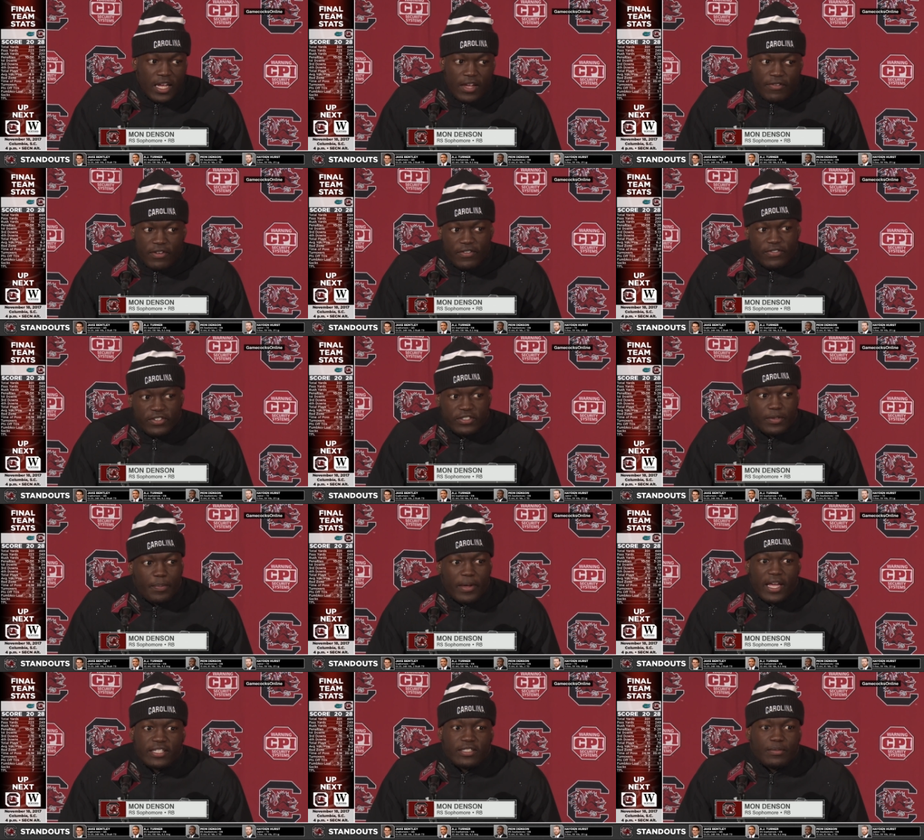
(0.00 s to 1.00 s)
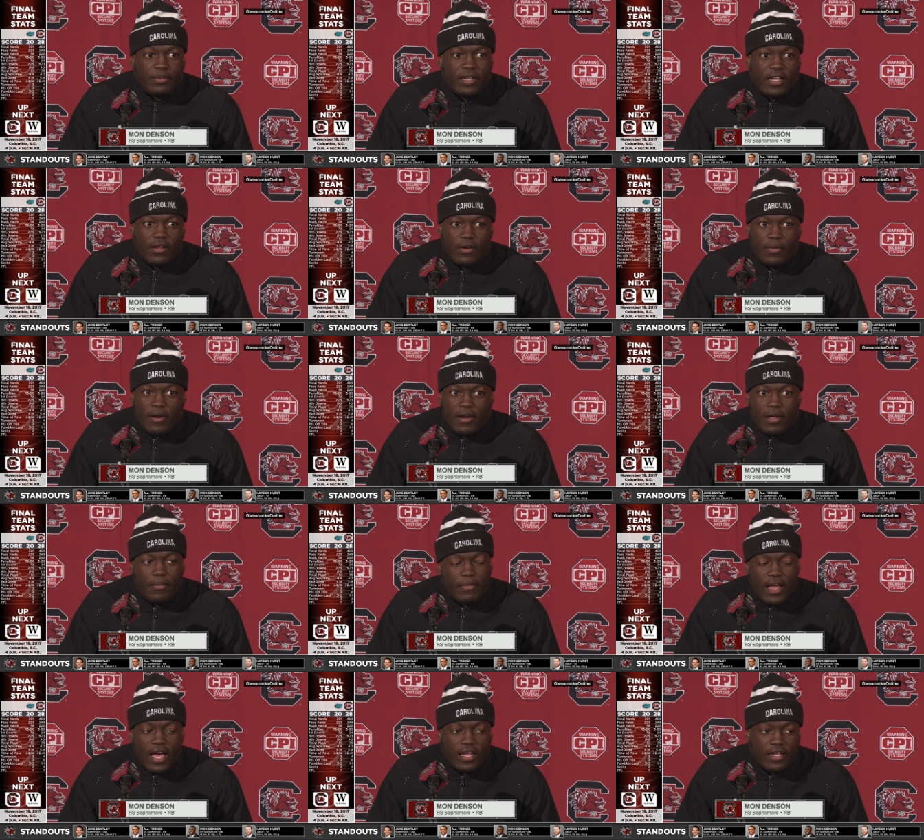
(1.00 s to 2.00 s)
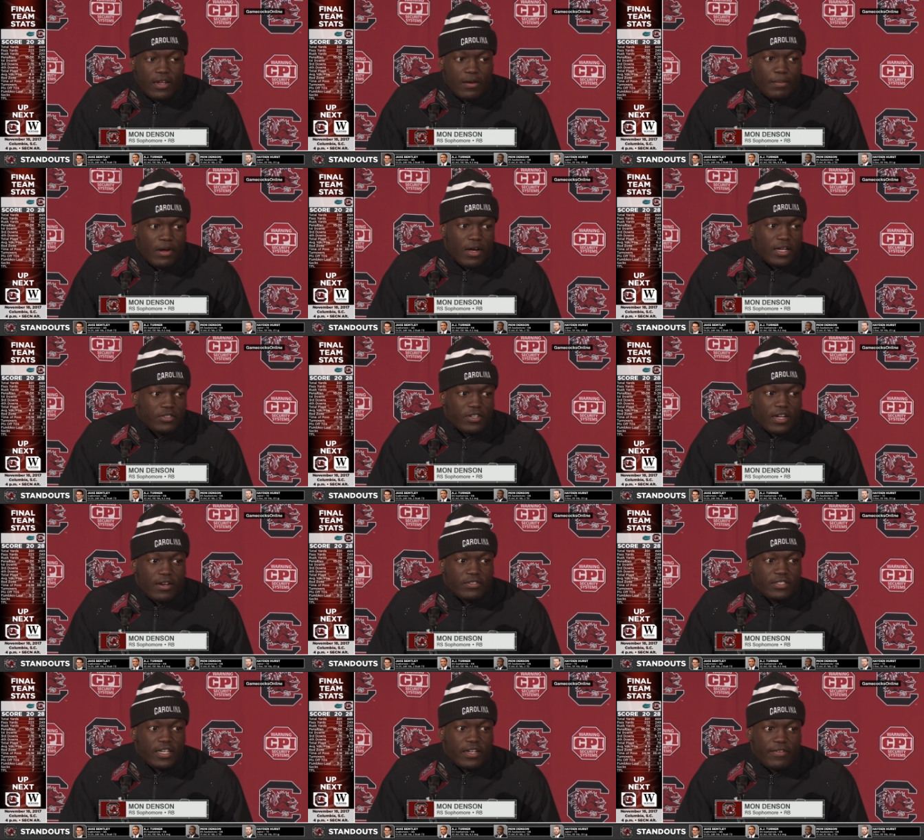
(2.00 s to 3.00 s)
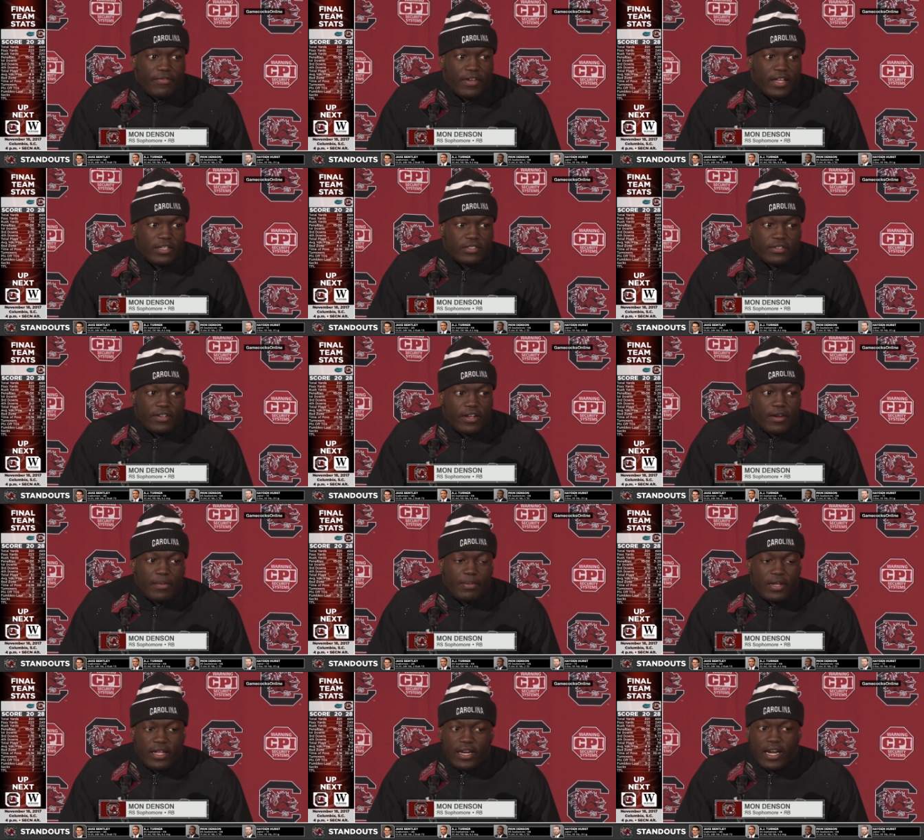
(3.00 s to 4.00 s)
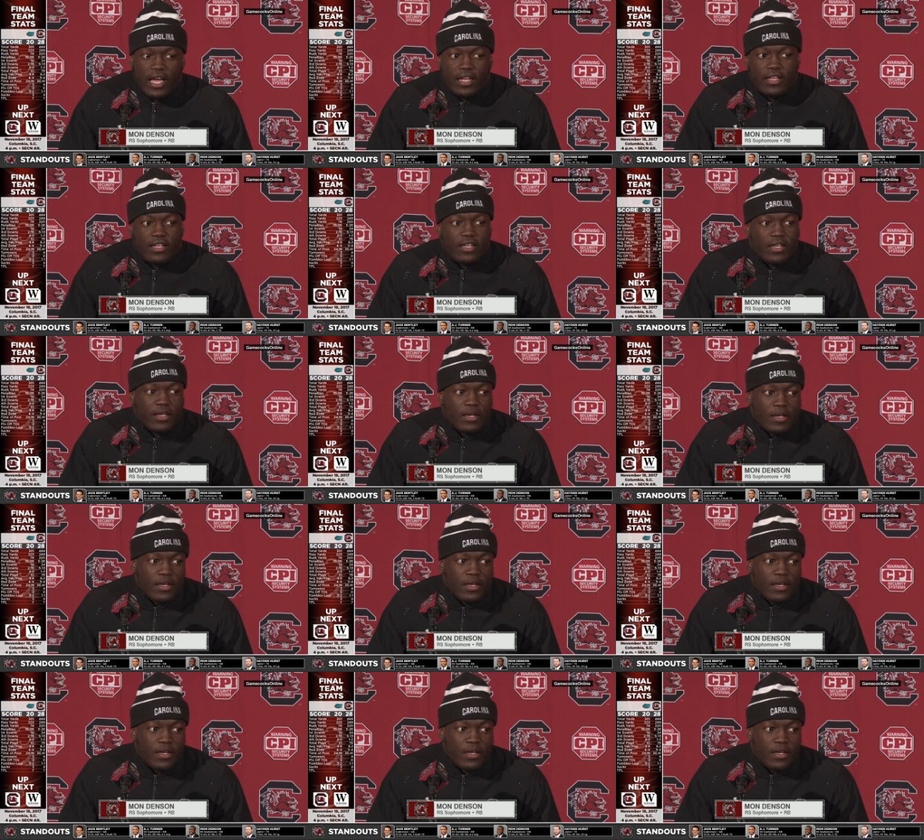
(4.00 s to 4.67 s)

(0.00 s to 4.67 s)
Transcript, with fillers: Even if it's a passing play and I'm, I'm not getting the ball, I try to take advantage of every play that I get.